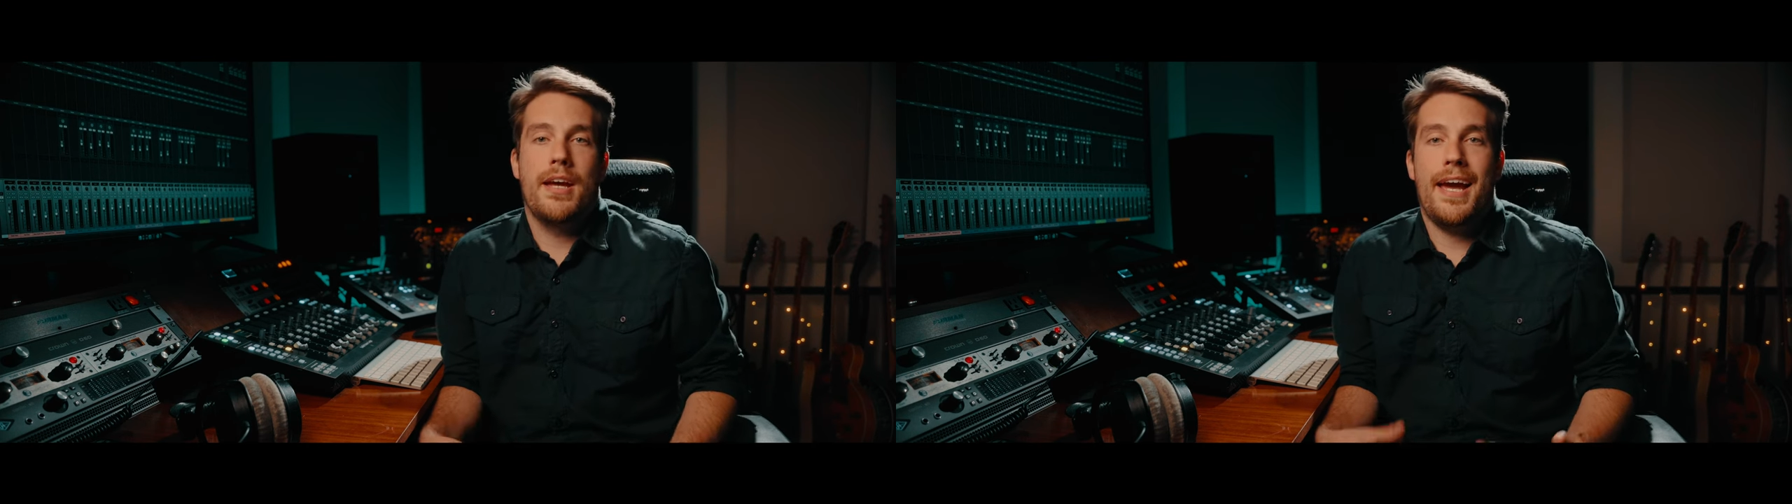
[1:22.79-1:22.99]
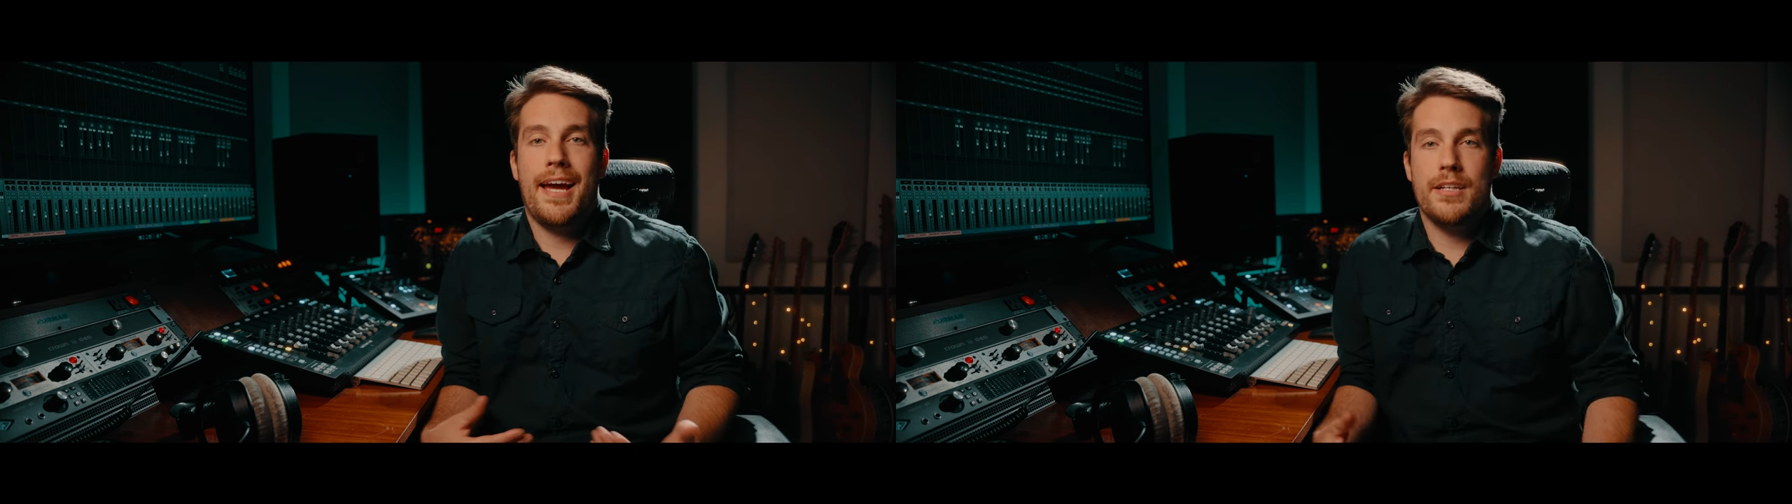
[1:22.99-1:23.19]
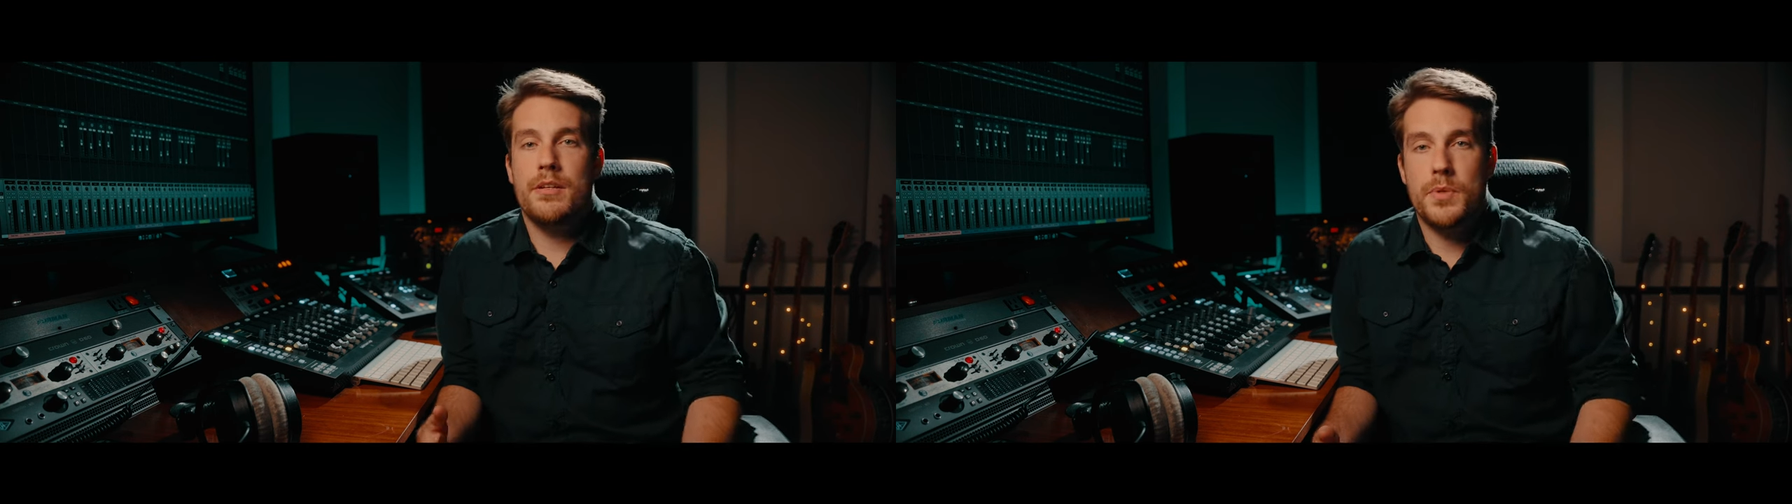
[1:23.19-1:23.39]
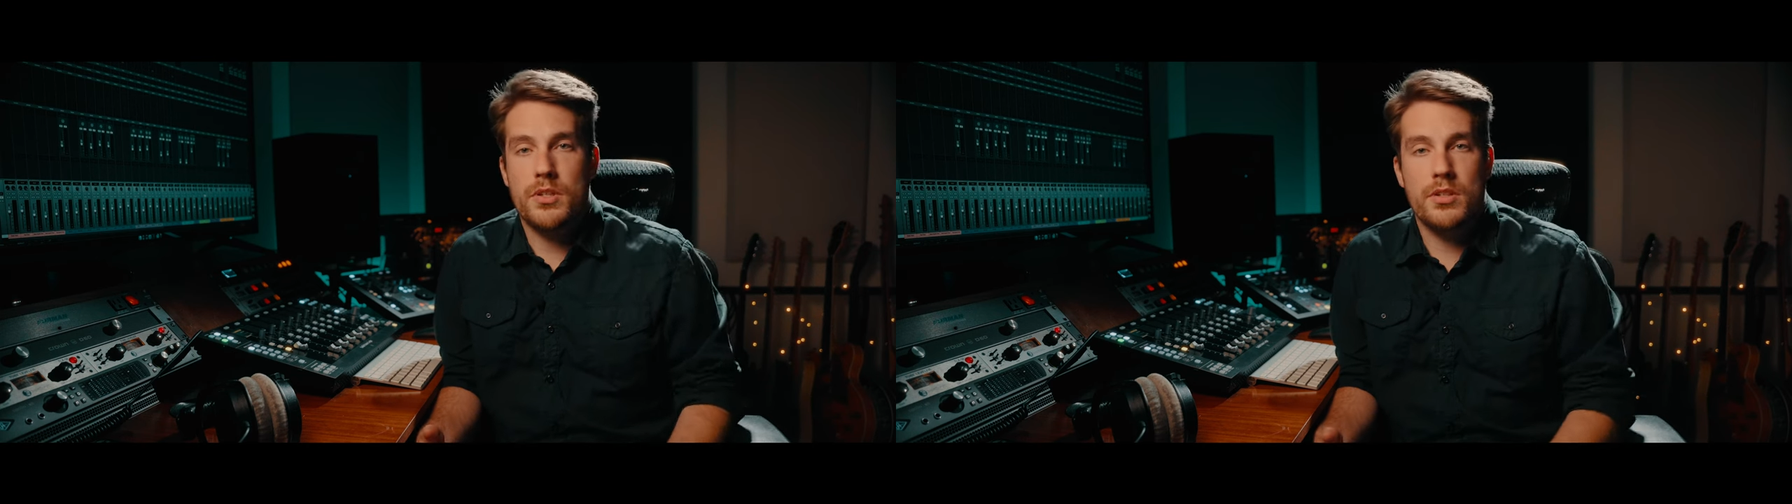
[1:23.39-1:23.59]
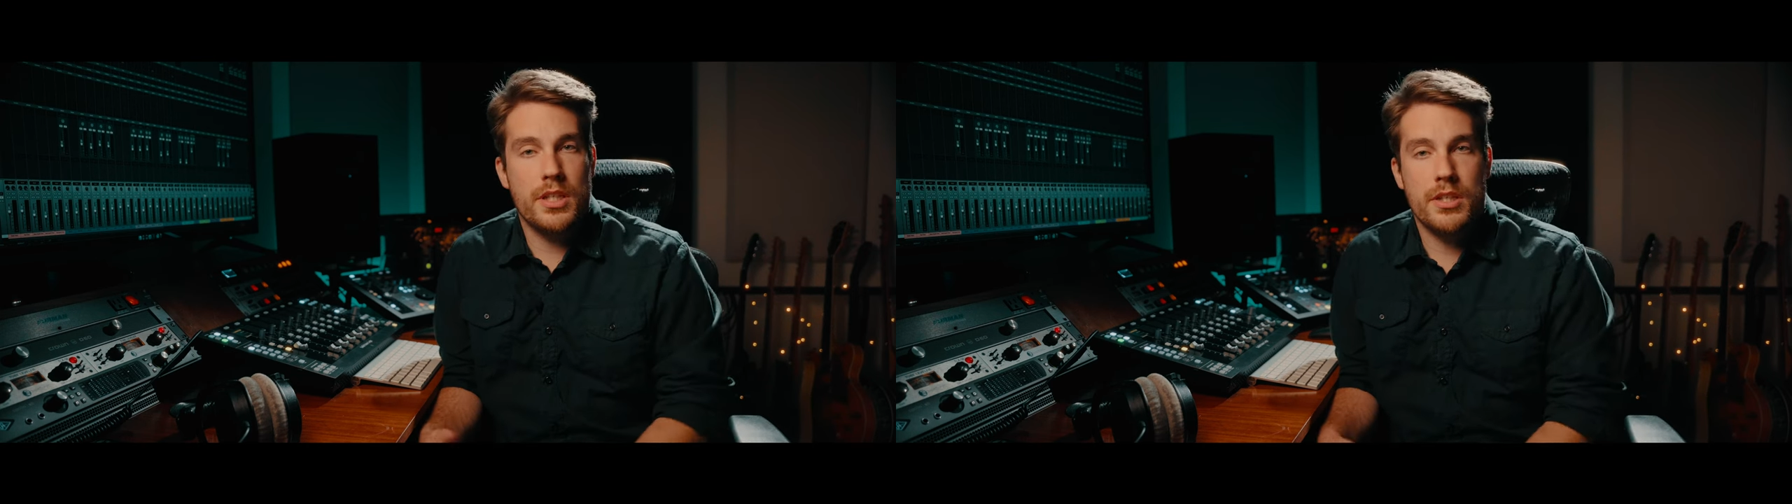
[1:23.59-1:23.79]
added
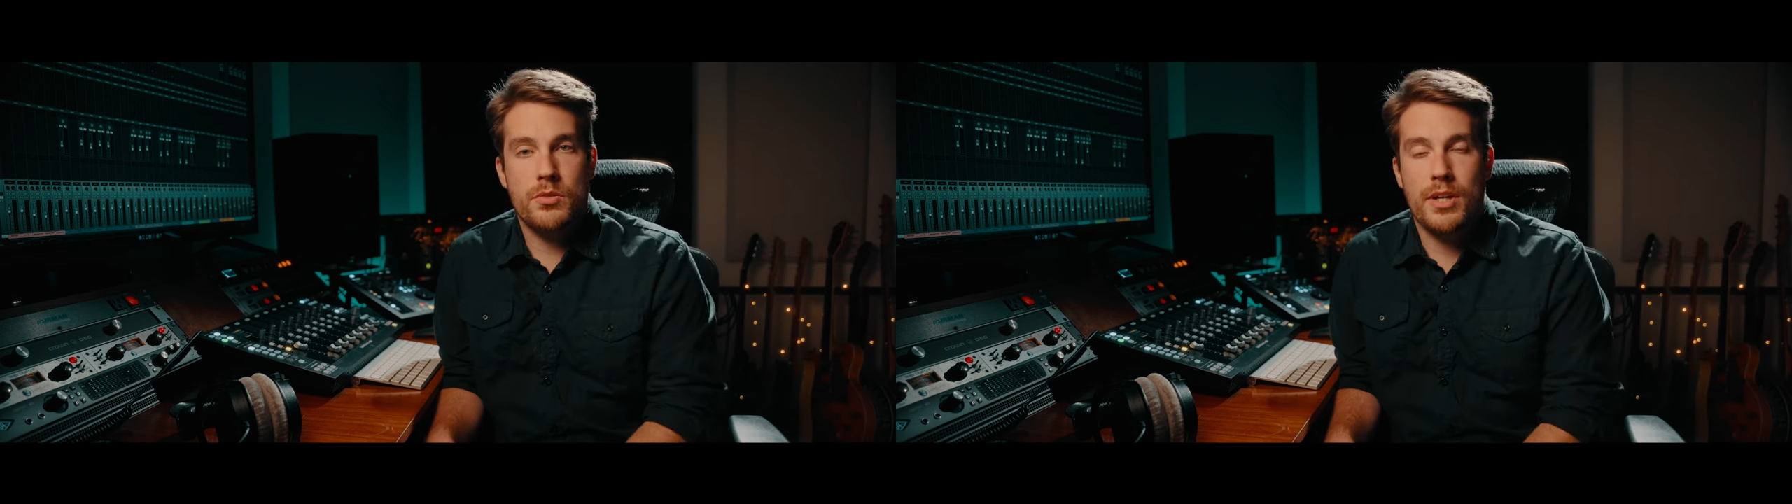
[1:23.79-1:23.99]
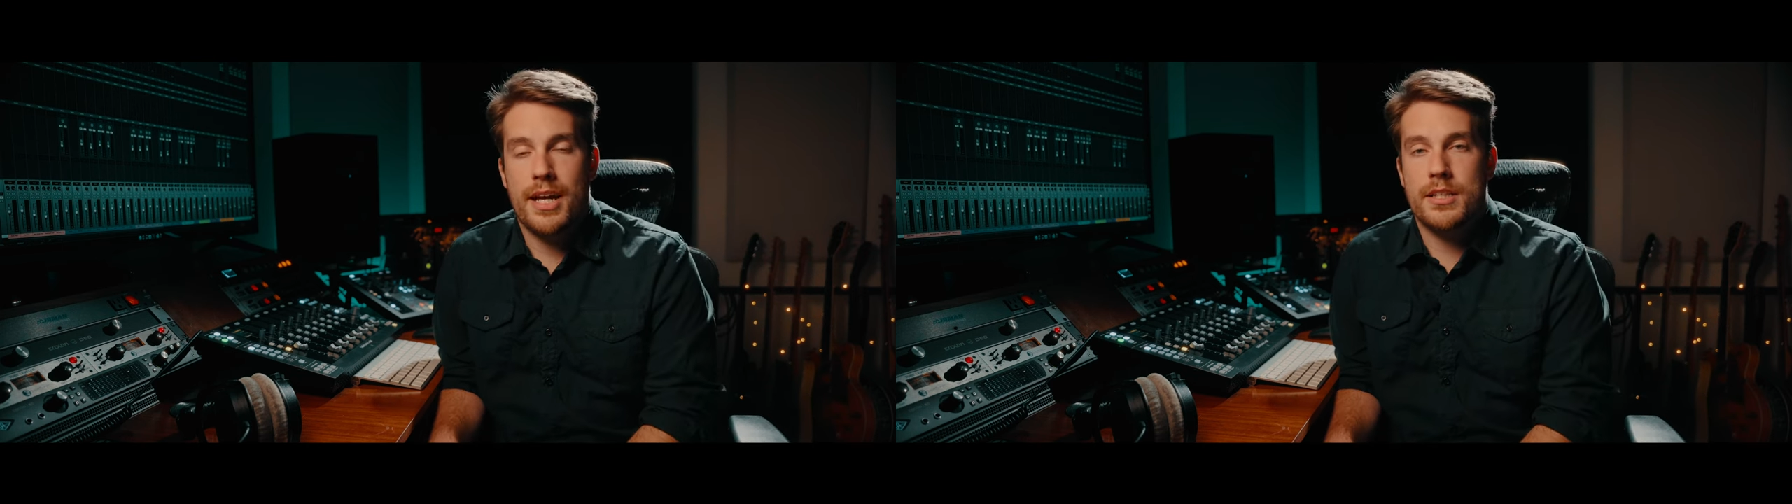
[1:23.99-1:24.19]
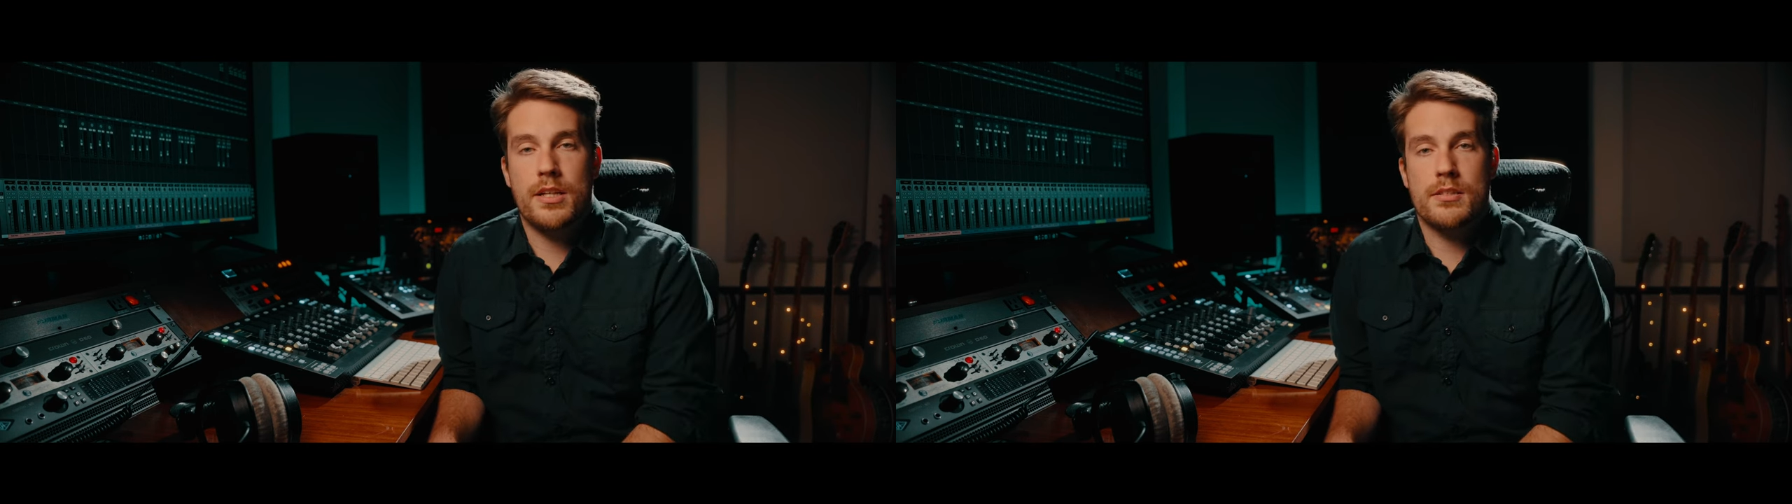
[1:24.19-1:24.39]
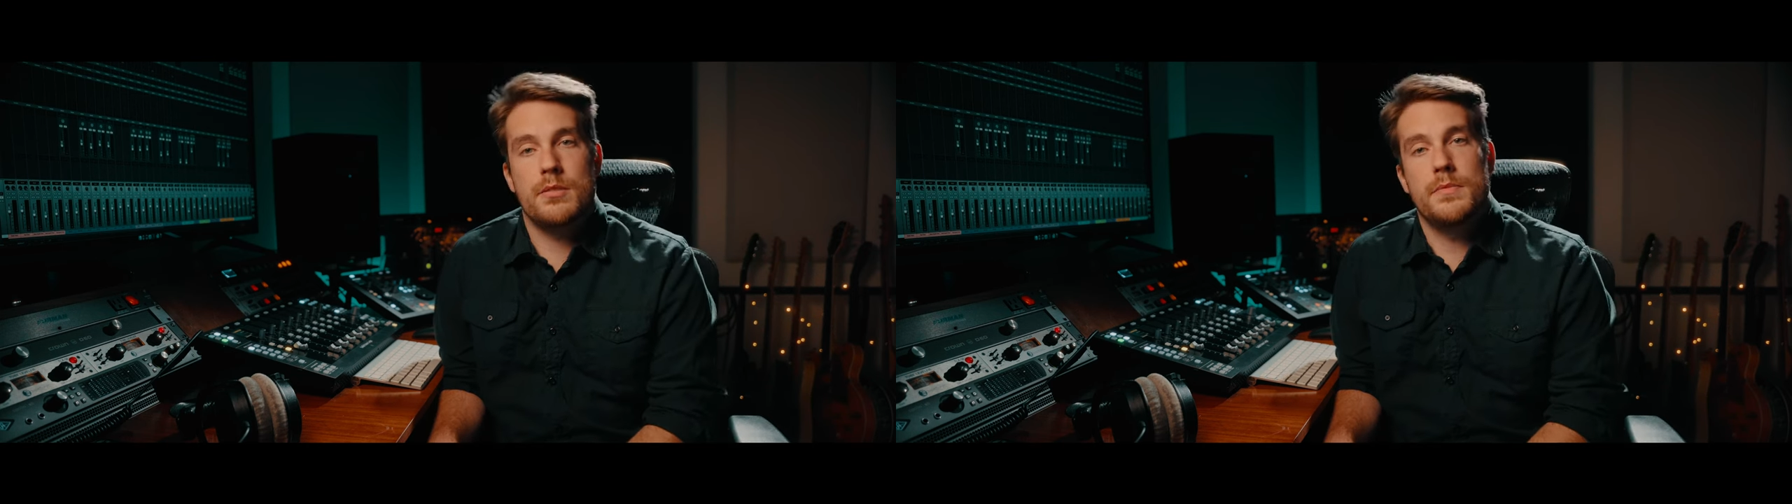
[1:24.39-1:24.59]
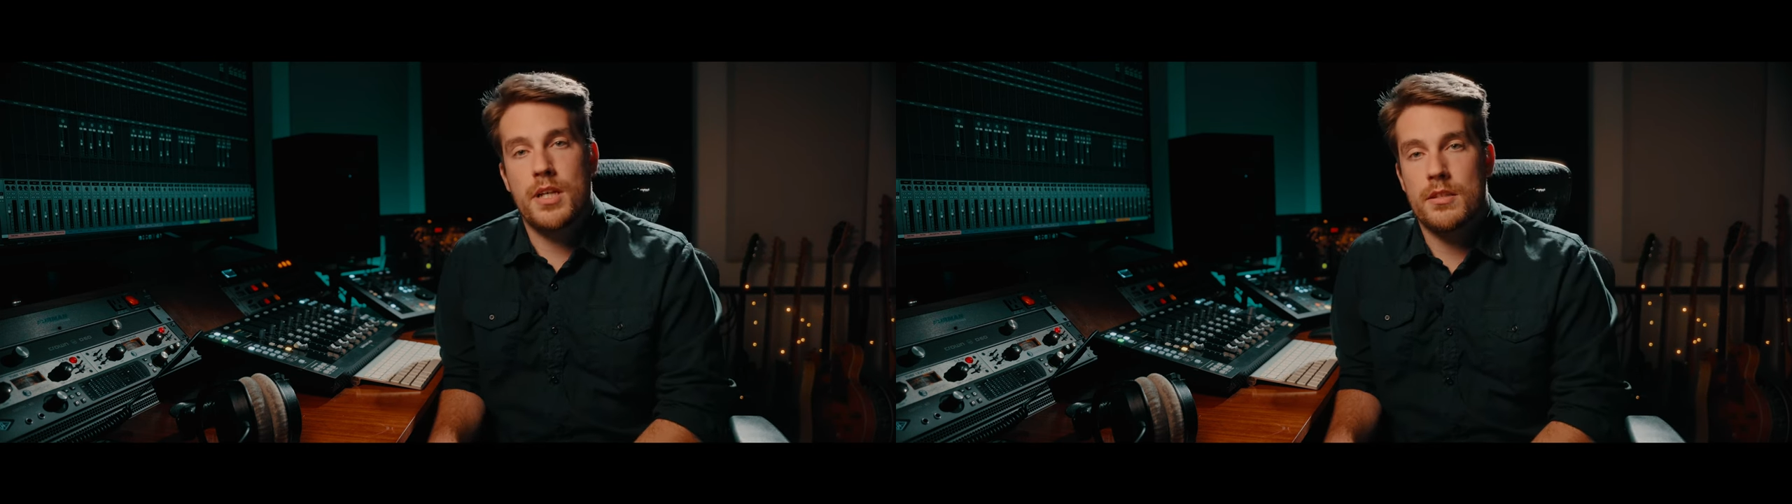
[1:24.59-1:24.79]
ability to add a
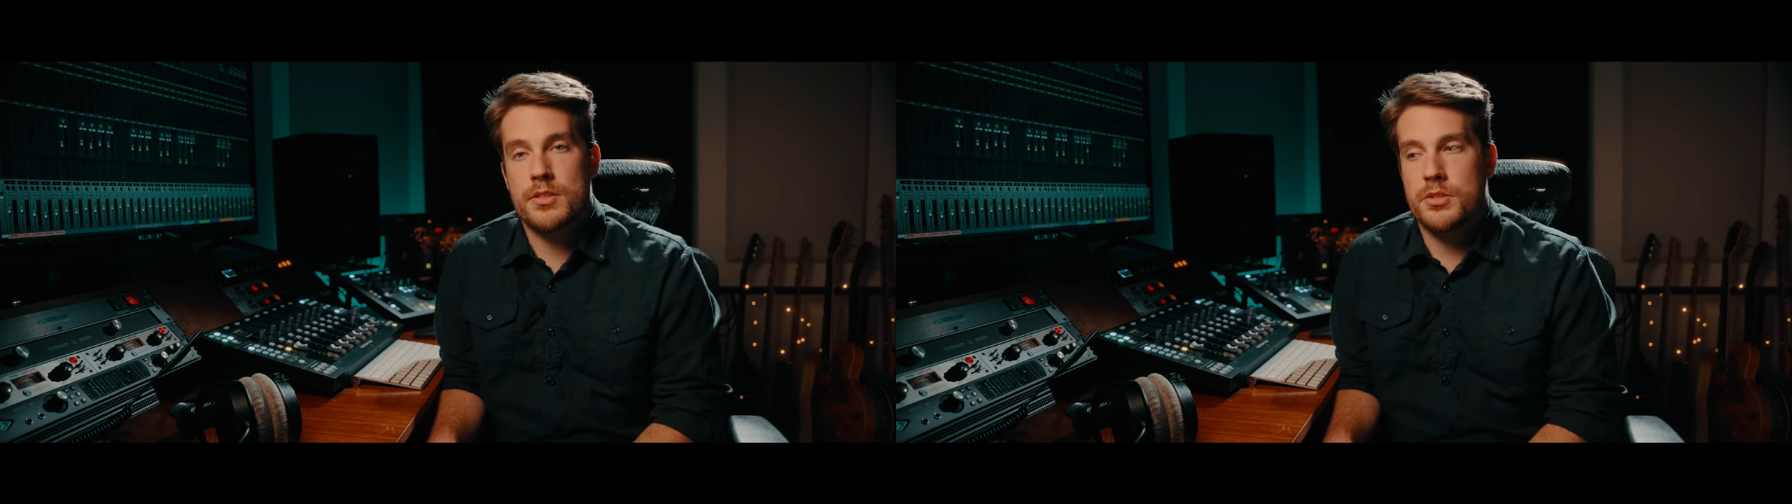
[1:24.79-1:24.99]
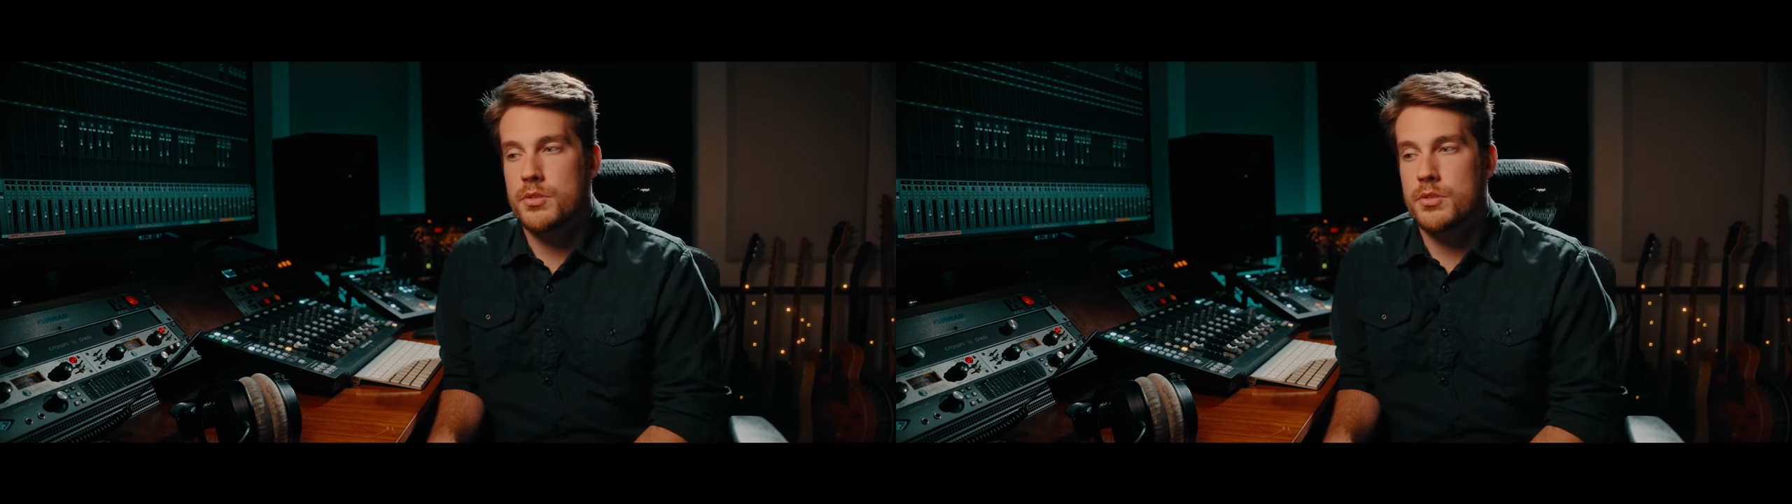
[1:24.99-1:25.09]
custom color to